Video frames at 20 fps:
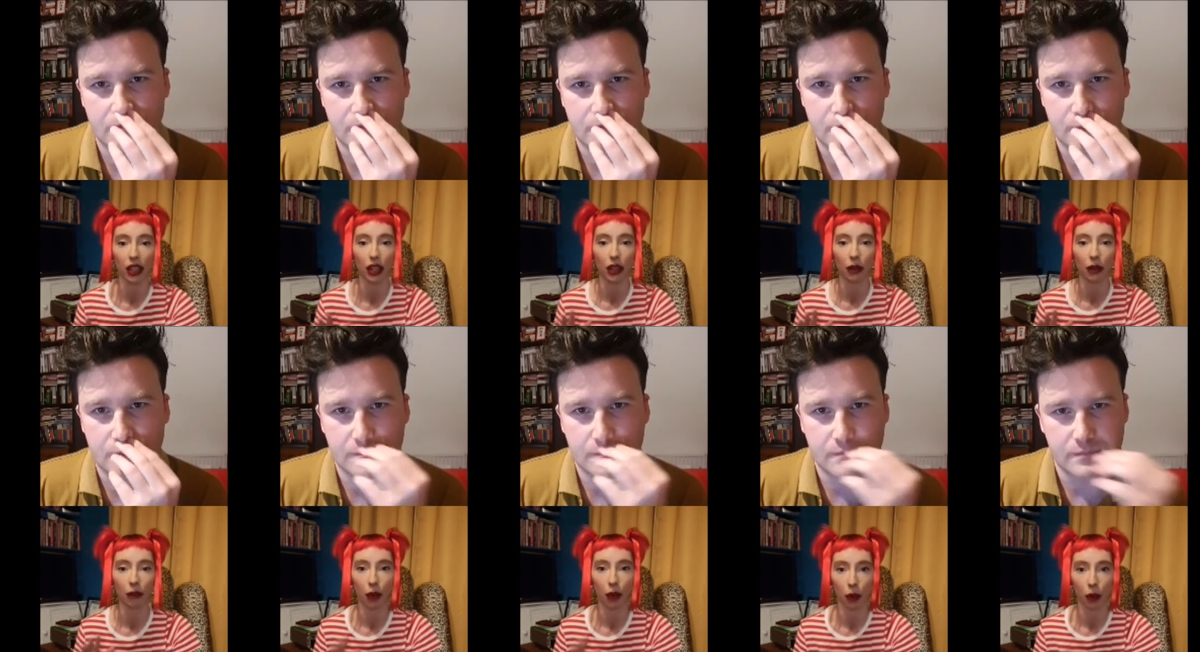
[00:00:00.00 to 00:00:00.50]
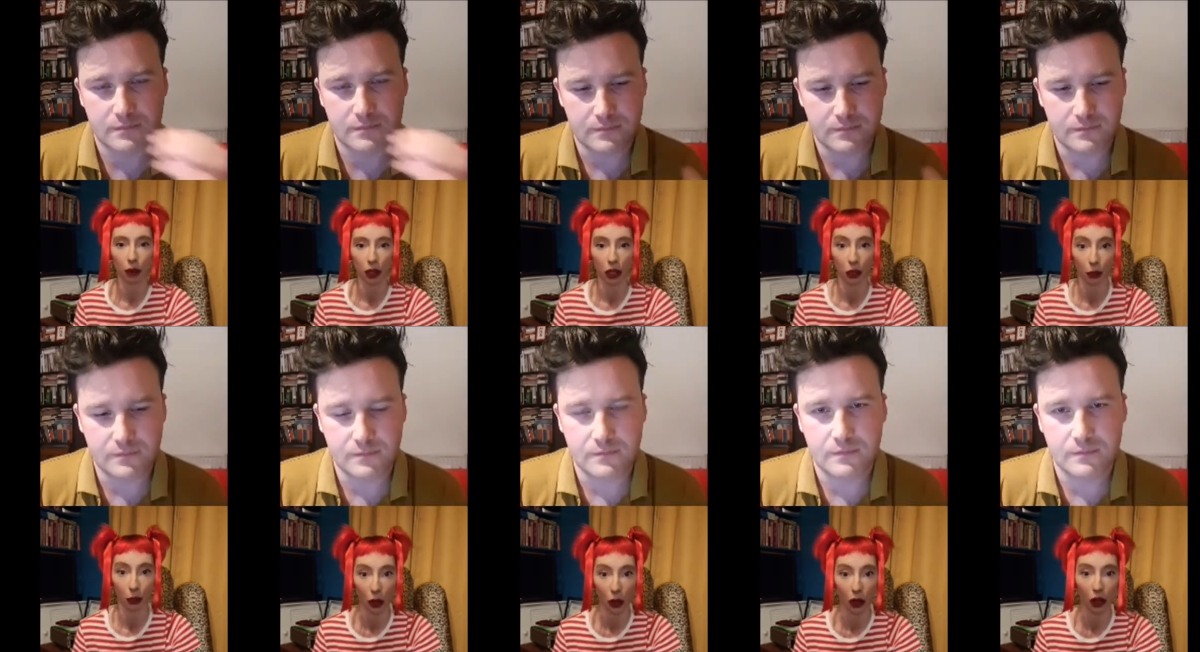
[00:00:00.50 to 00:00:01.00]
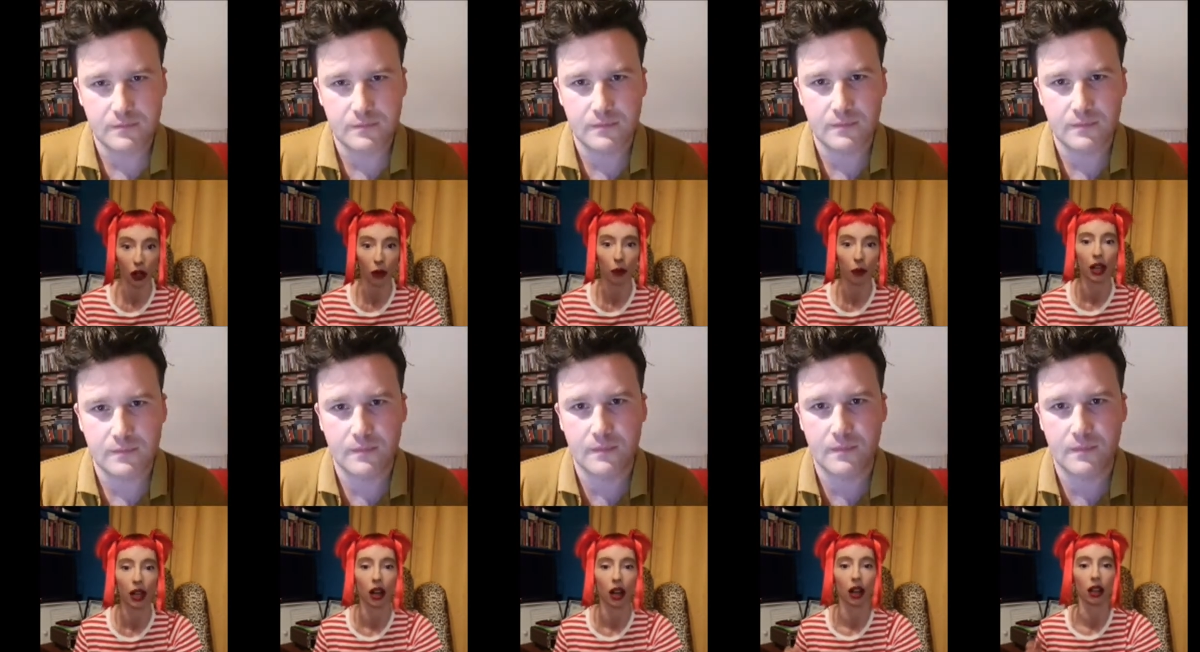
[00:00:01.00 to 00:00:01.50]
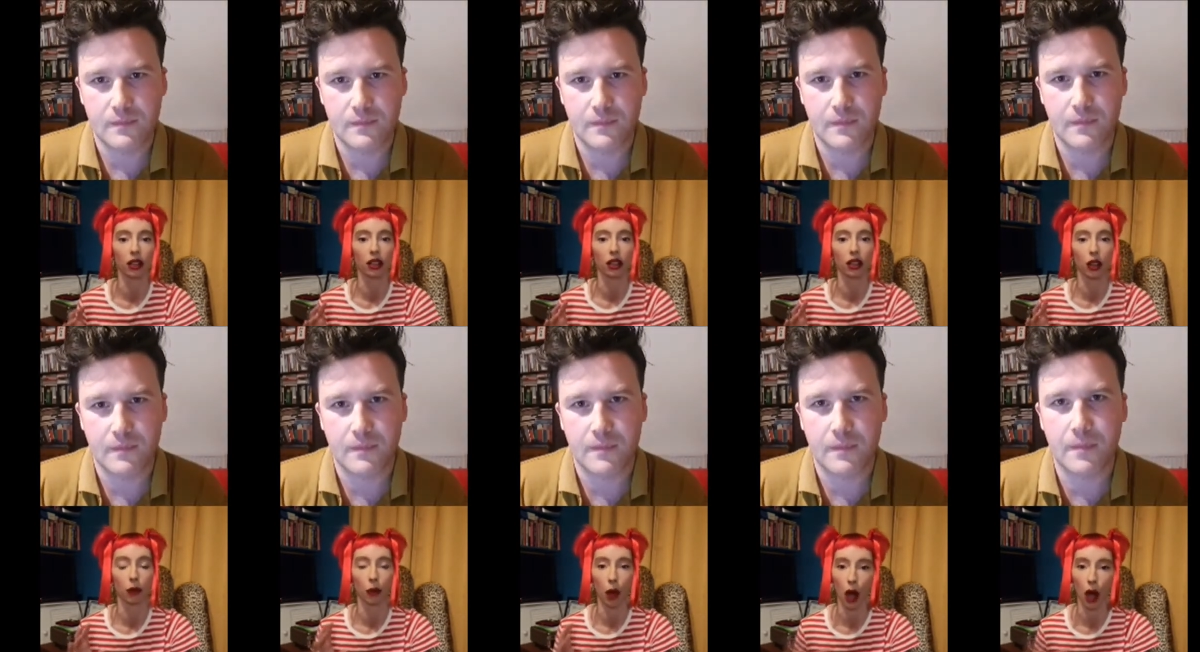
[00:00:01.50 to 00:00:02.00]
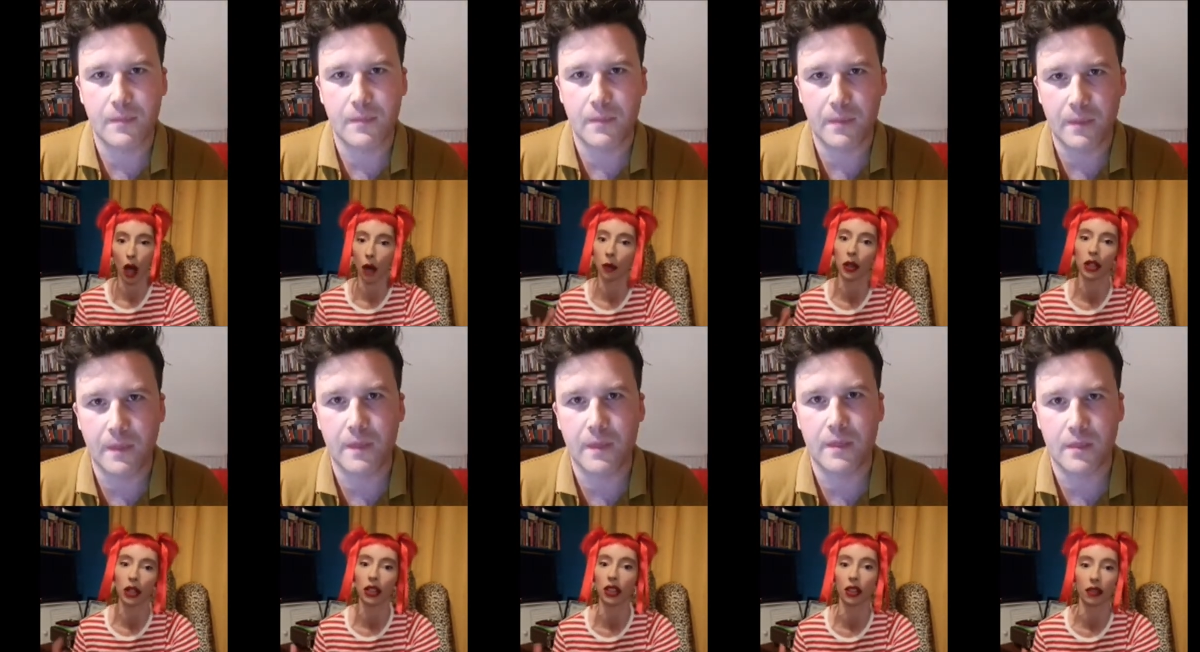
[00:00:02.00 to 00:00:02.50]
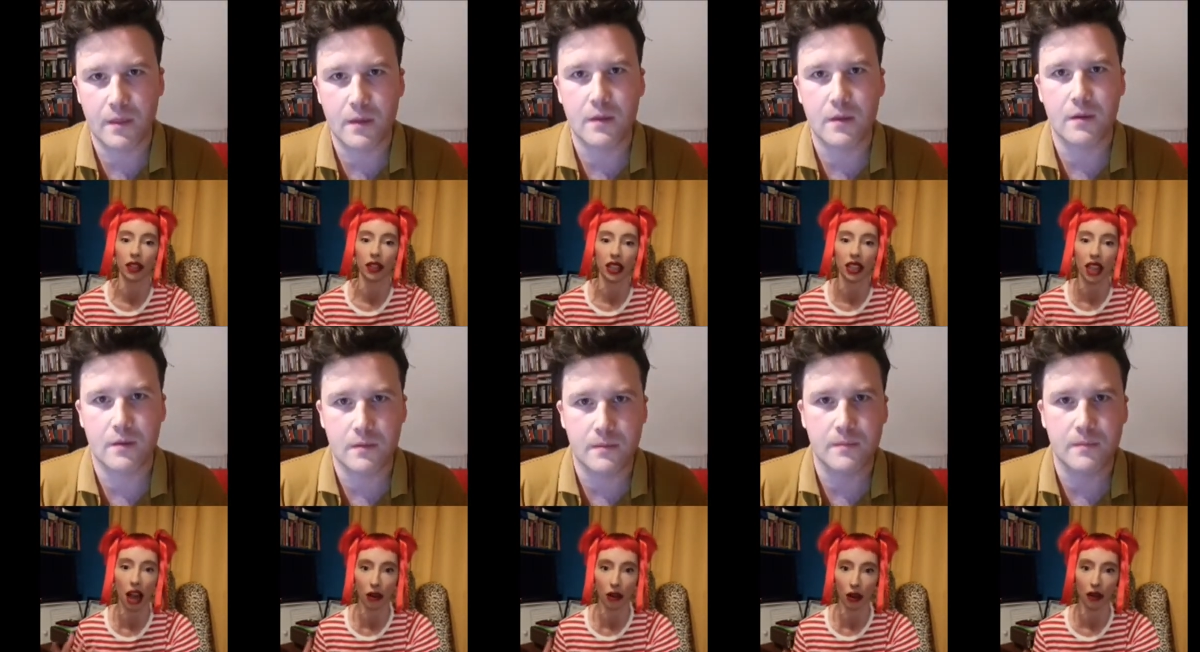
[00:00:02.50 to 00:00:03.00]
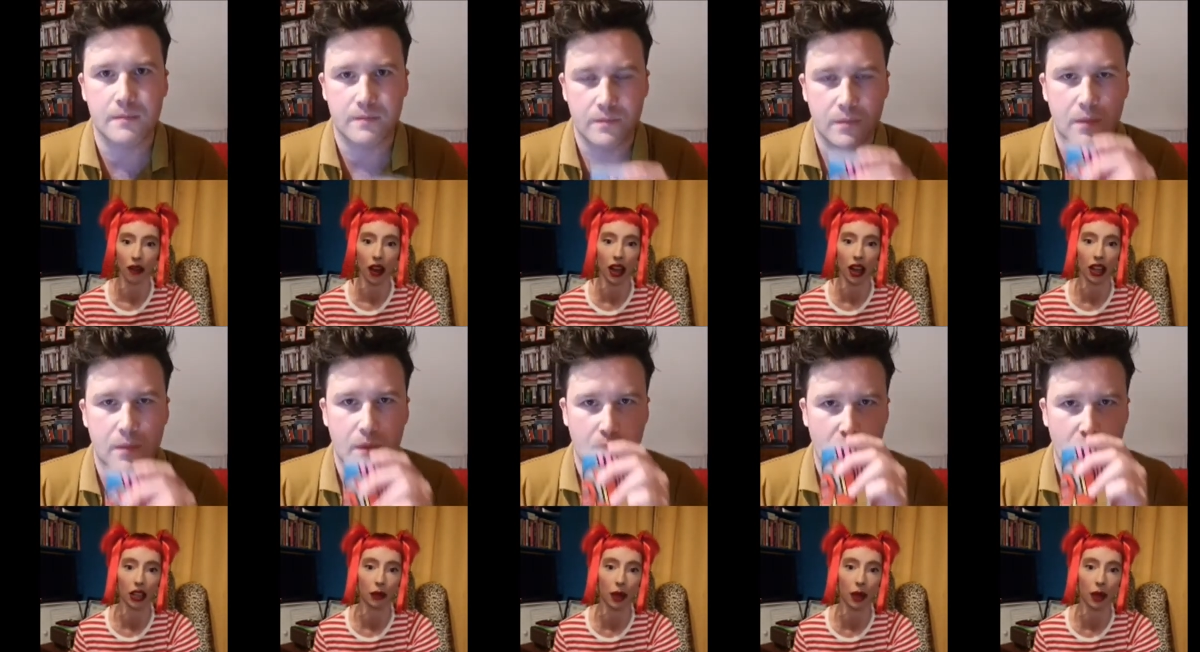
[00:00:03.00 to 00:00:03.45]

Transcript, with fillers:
Speaker 1: publish a book because the permanence of it terrifies me."